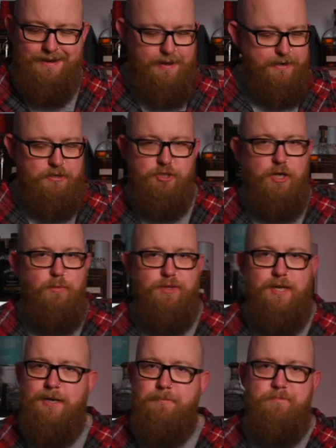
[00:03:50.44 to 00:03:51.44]
I can gel with
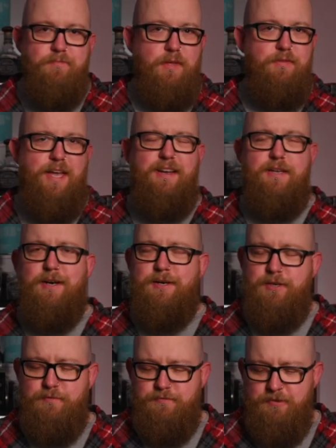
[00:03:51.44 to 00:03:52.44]
that. That
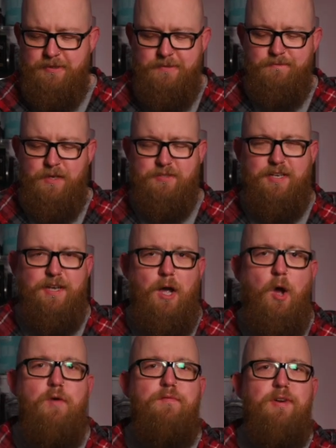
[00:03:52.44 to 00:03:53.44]
kind of, as I say,
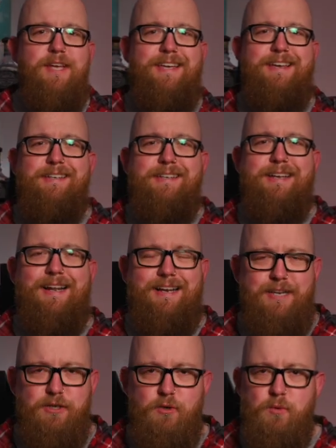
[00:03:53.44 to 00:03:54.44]
overly
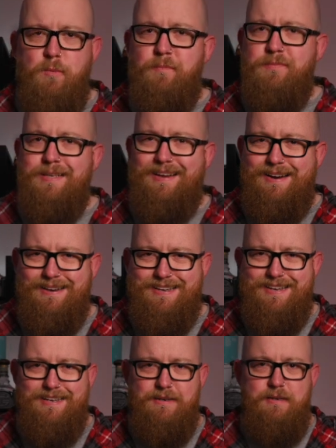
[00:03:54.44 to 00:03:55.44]
clinical,
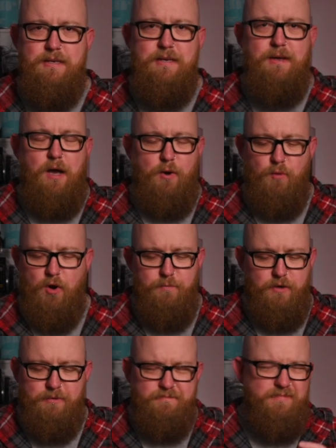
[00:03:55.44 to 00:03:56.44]
clean
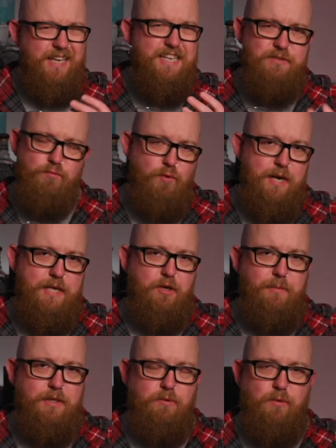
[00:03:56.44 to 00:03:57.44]
aroma isn't really
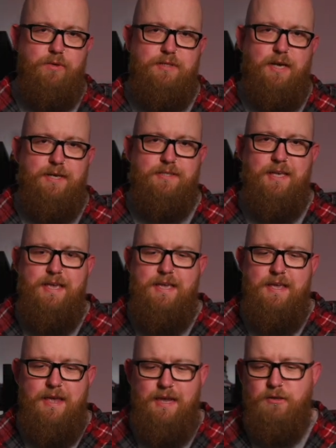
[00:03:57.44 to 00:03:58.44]
coming through on the taste,
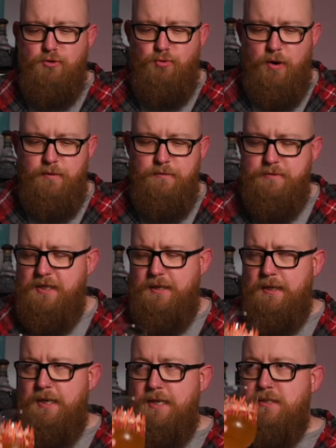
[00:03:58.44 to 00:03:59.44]
in droves
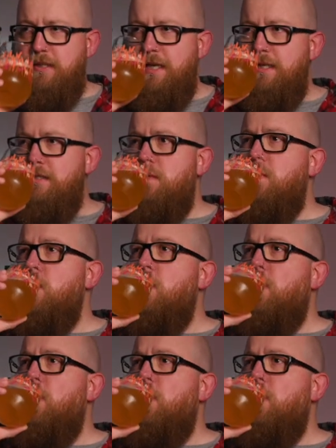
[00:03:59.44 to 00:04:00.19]
at least. It's